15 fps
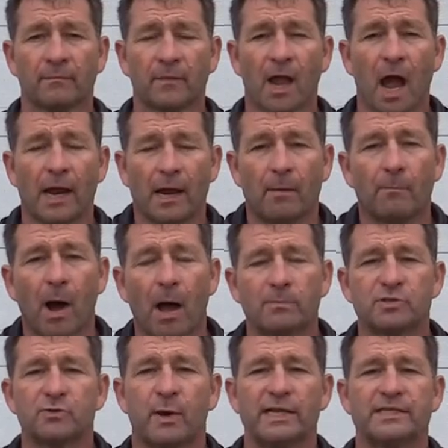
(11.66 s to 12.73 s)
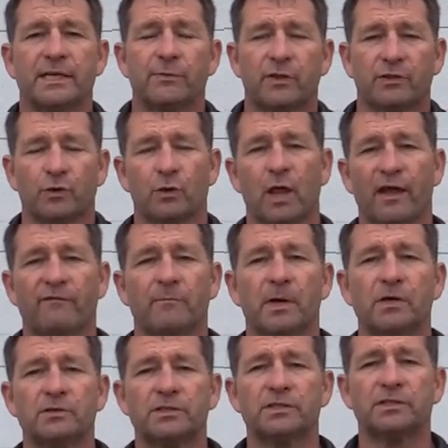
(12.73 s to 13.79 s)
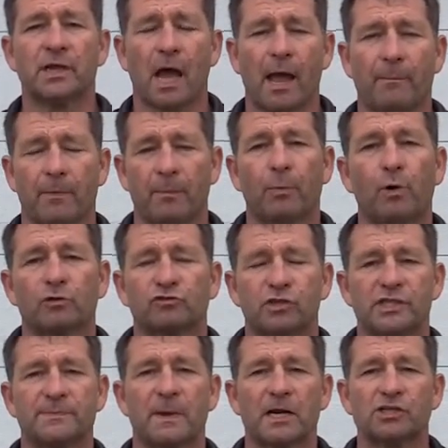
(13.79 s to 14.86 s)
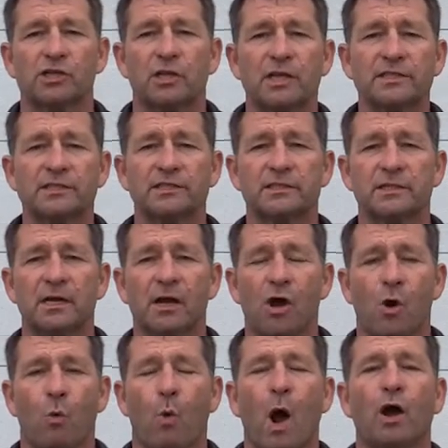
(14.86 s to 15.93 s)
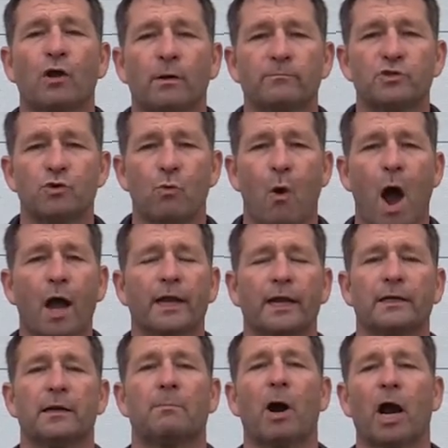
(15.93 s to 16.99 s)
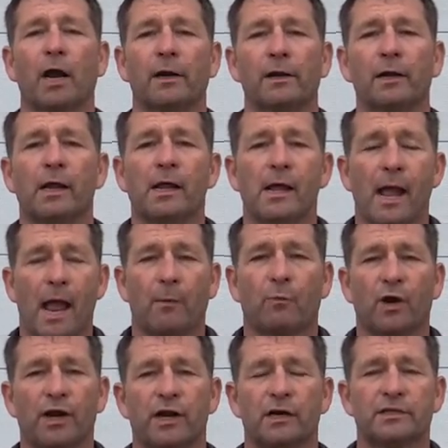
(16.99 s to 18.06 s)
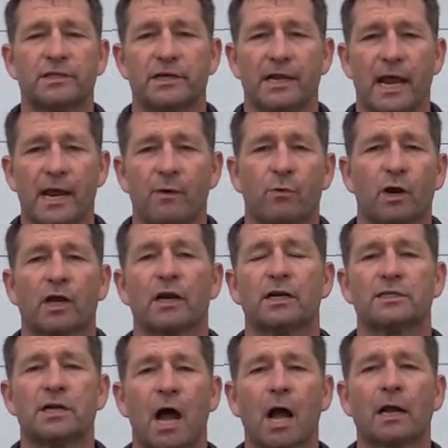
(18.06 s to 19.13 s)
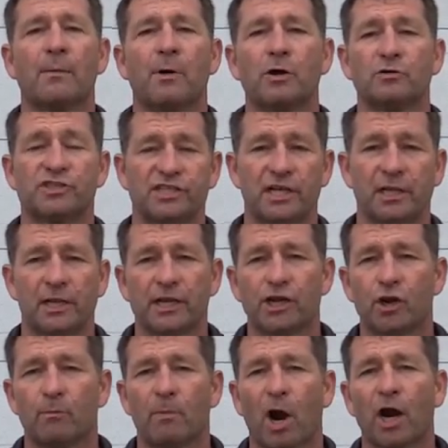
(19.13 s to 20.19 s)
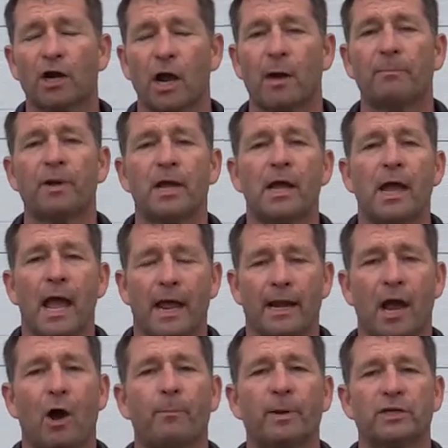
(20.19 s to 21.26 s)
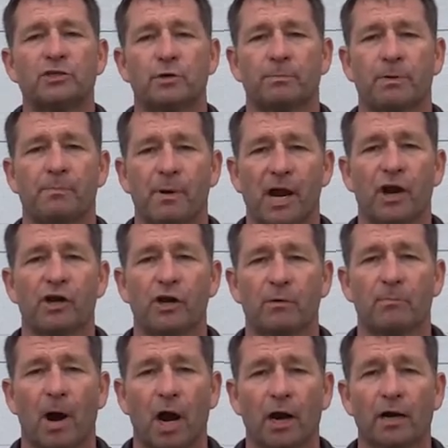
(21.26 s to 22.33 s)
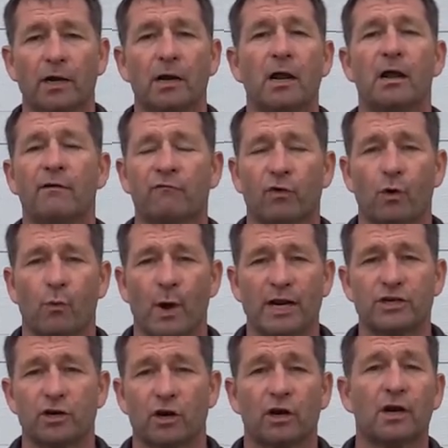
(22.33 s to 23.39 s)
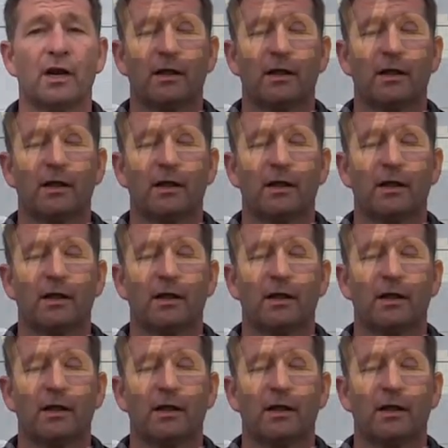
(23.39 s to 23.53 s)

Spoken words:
Hi, I'm Bob Swayze with New Life Mills. I'm a poultry specialist. Welcome to Walking the Barn. And we're here today, we're going to talk about sealing your barn up and helping to prepare your barn for winter.